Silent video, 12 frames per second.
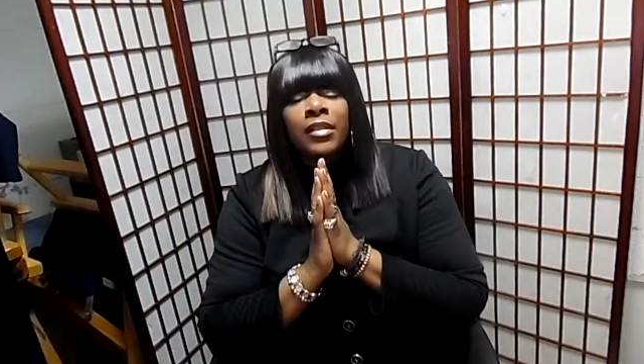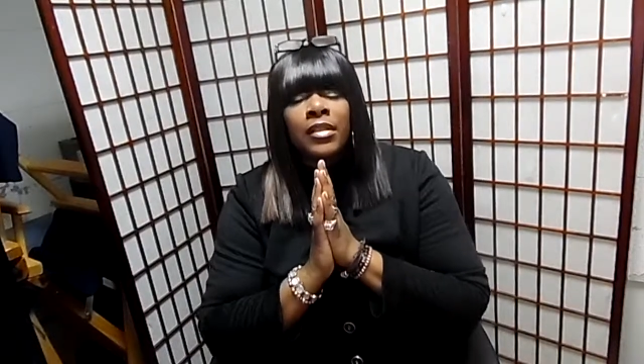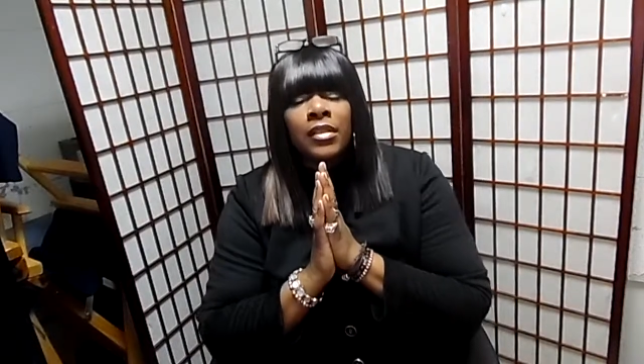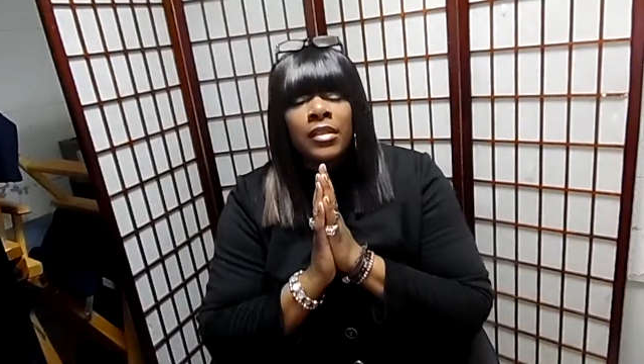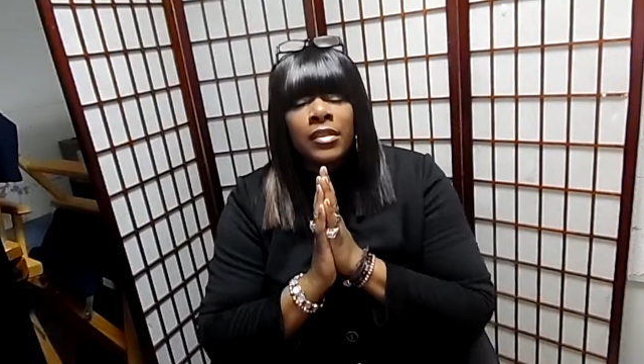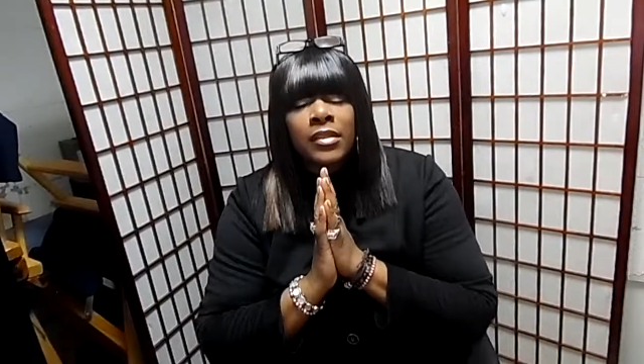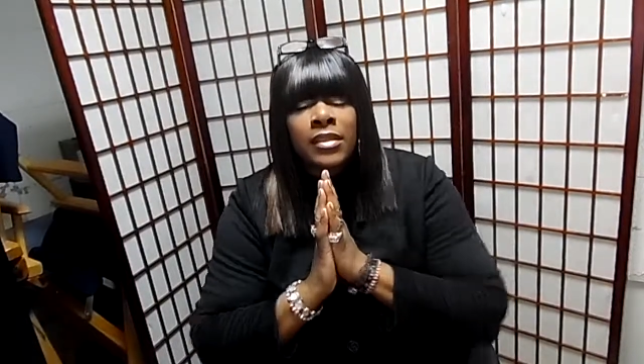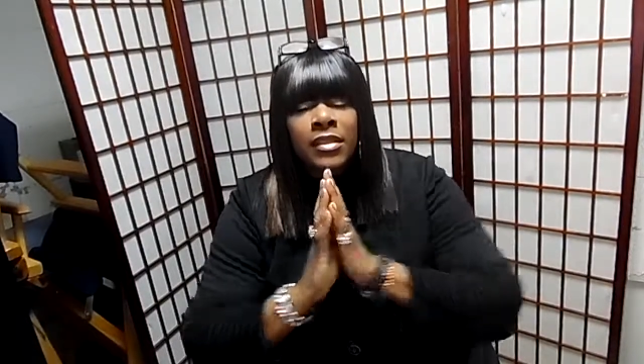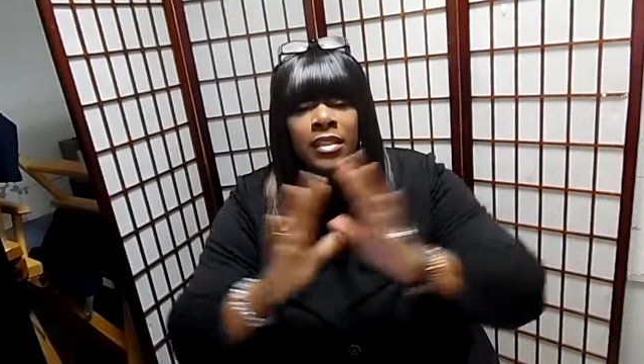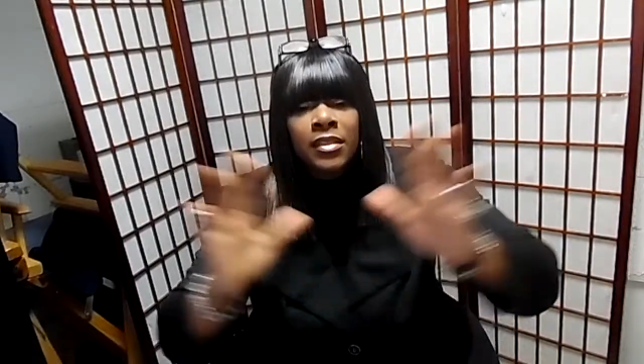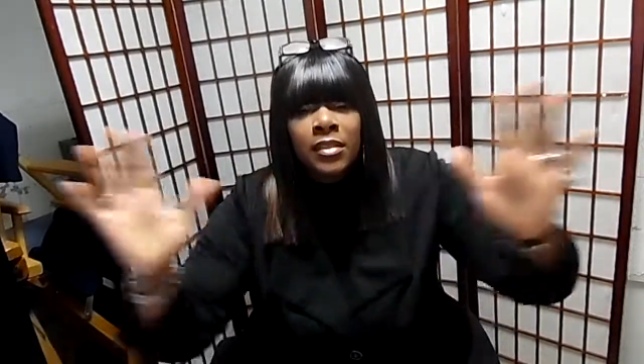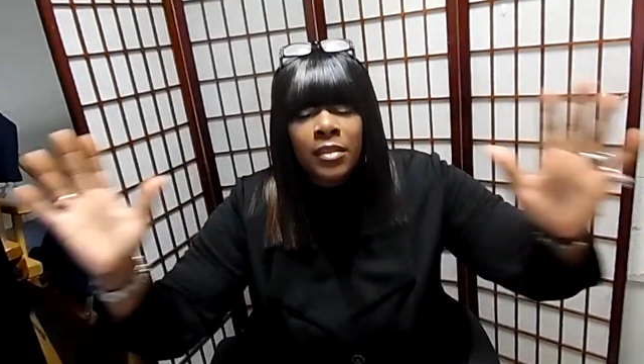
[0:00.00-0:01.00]
the
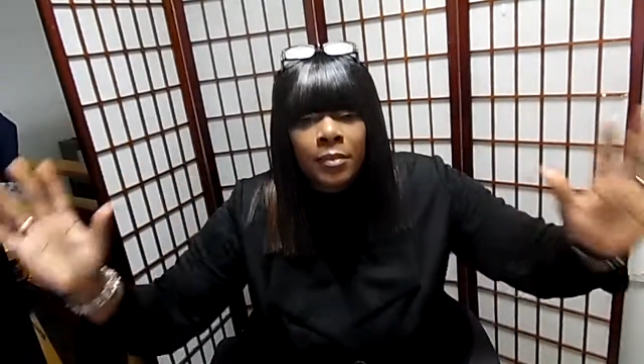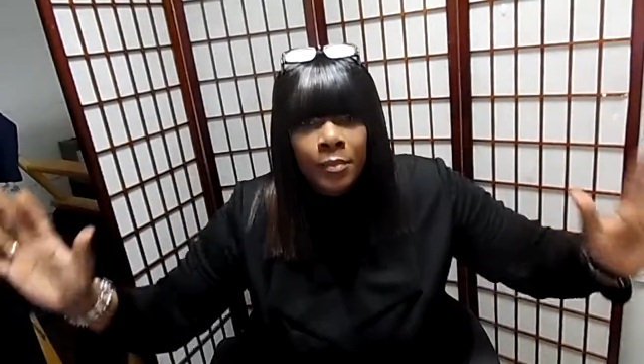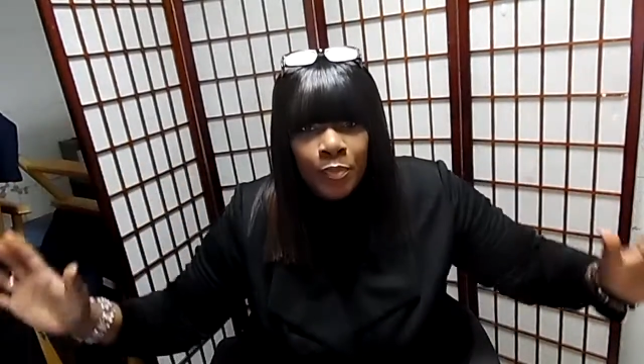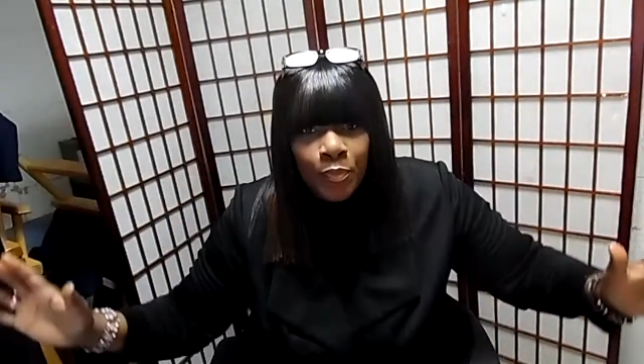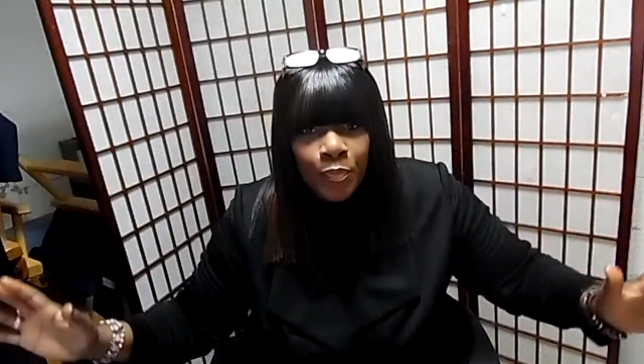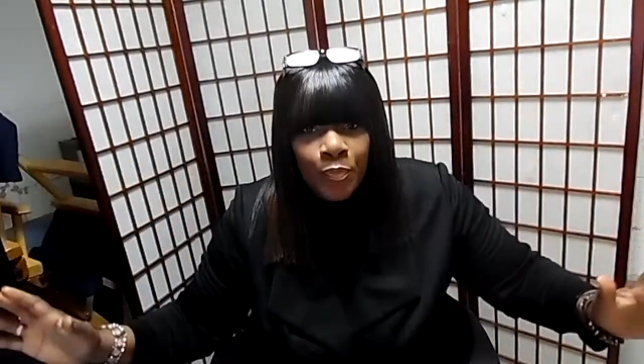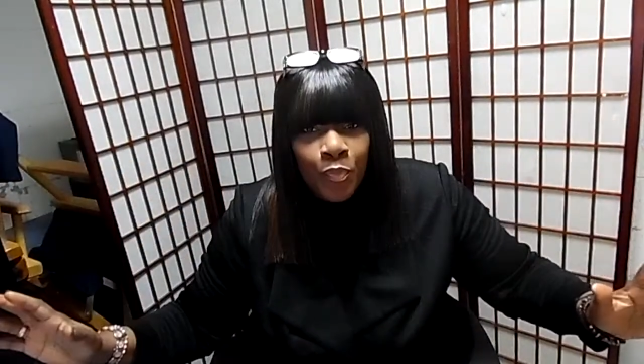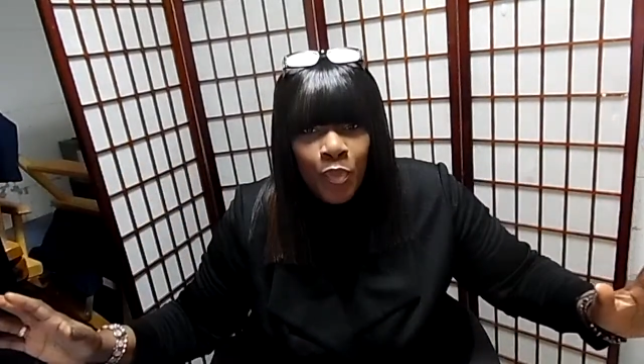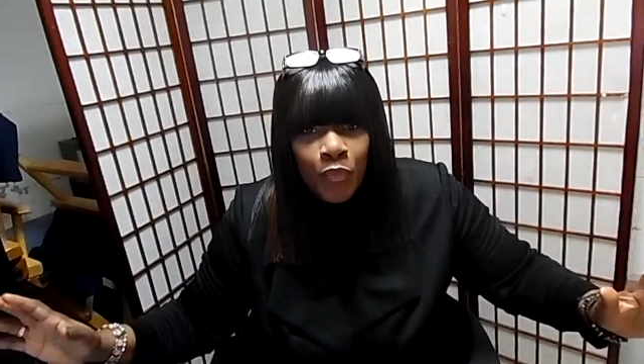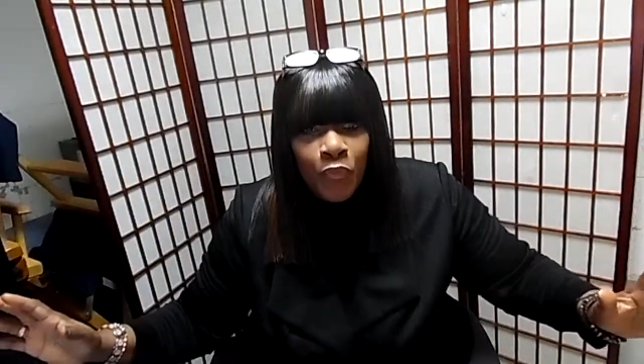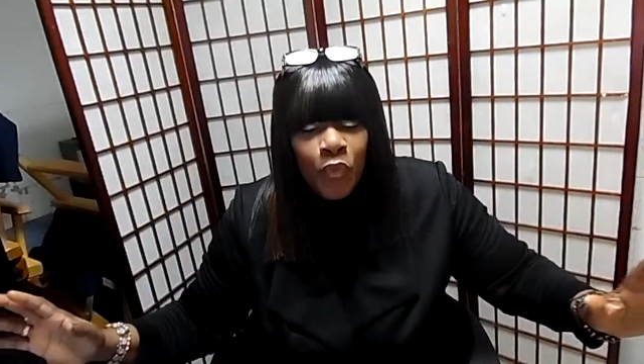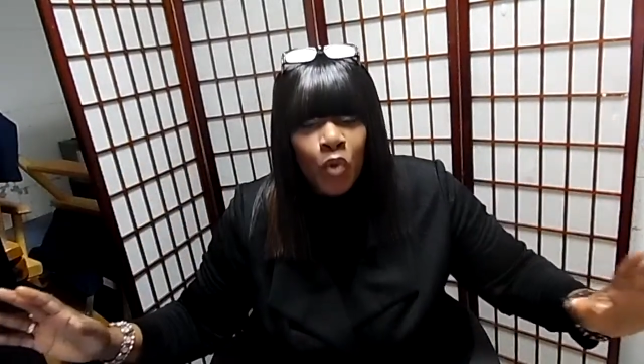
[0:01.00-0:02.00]
system
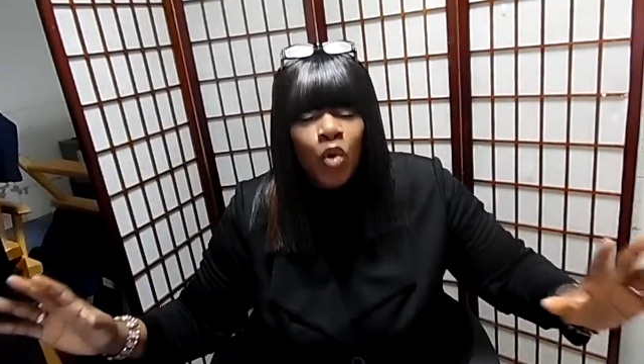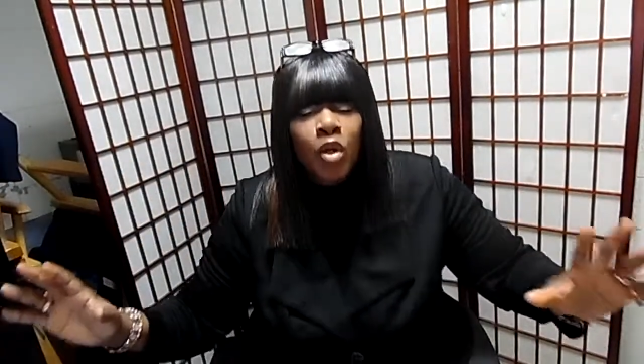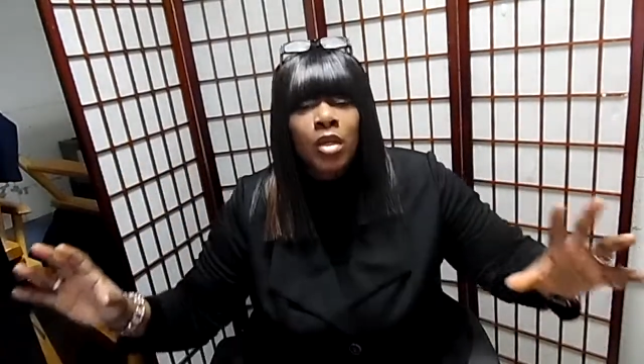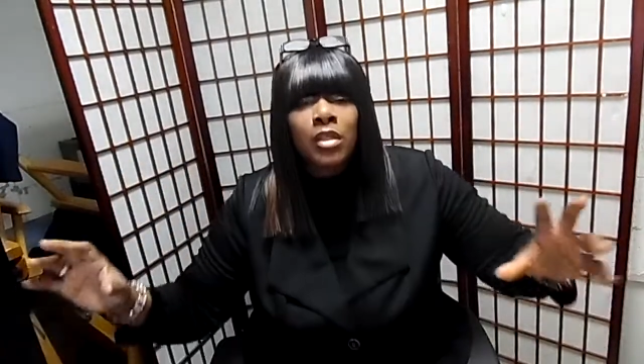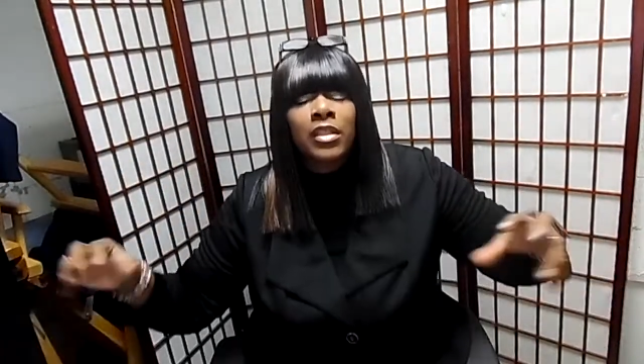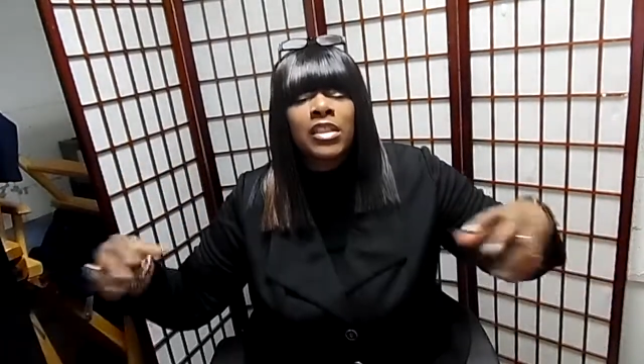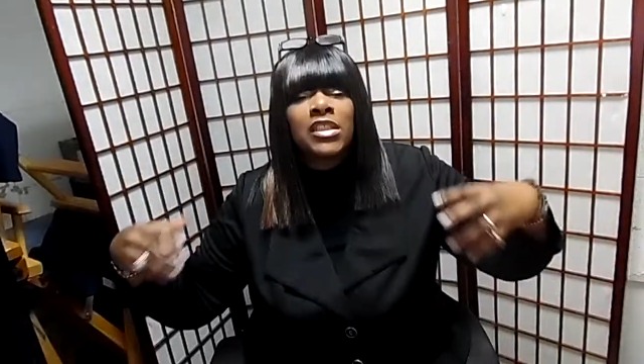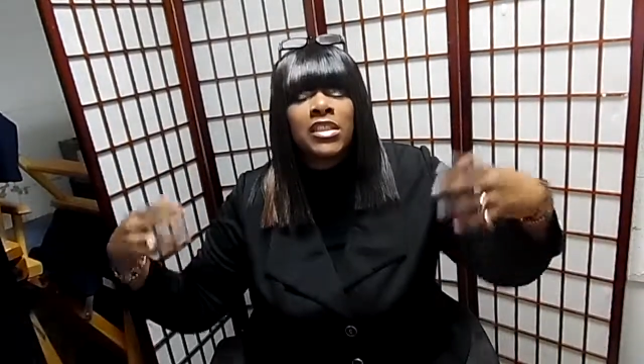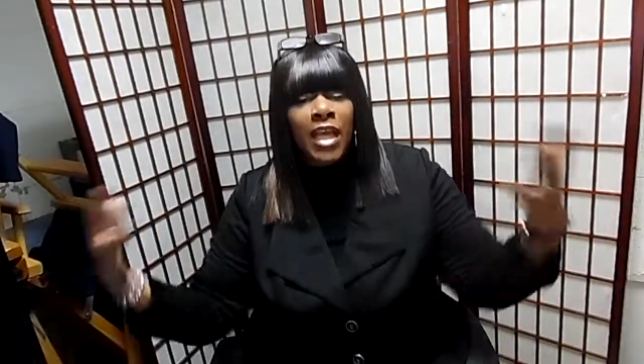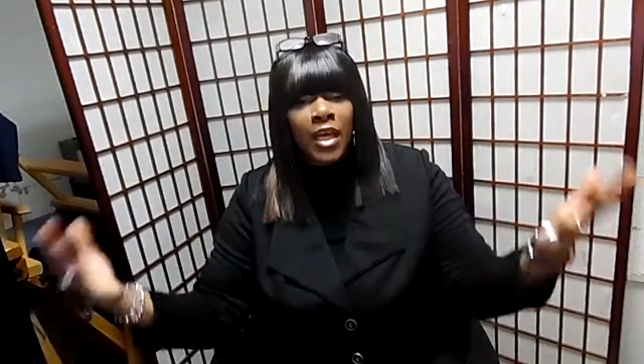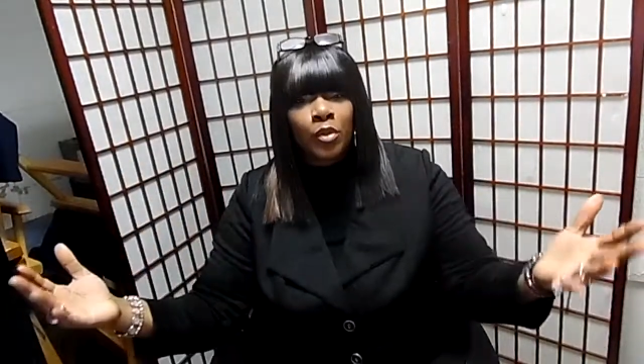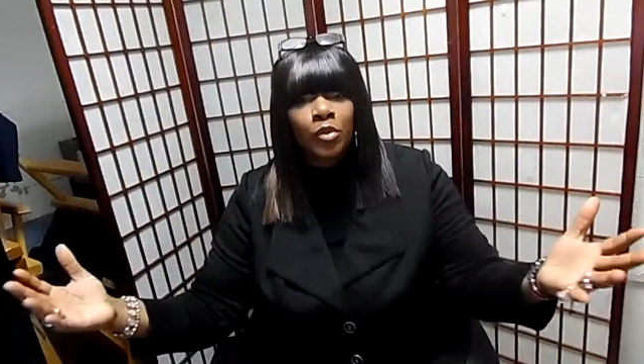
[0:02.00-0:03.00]
for the
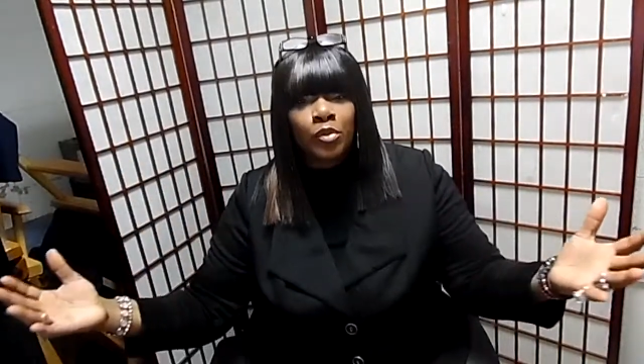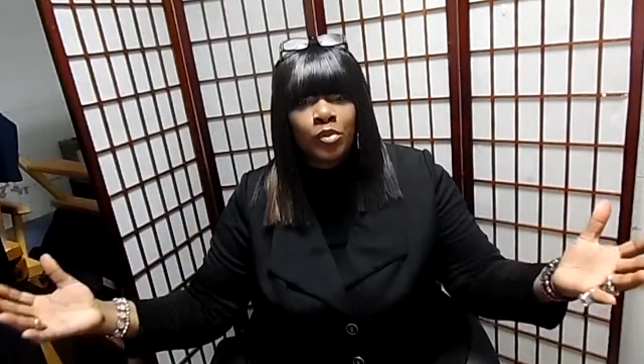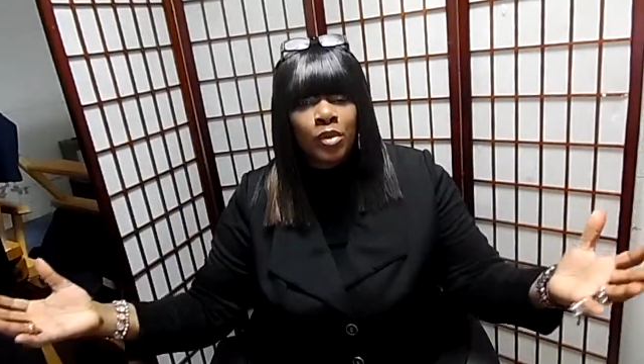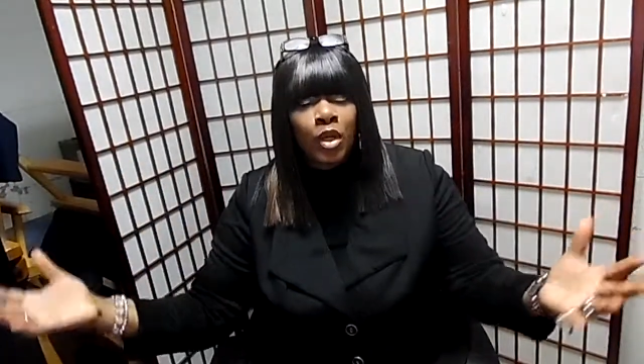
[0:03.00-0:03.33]
channel,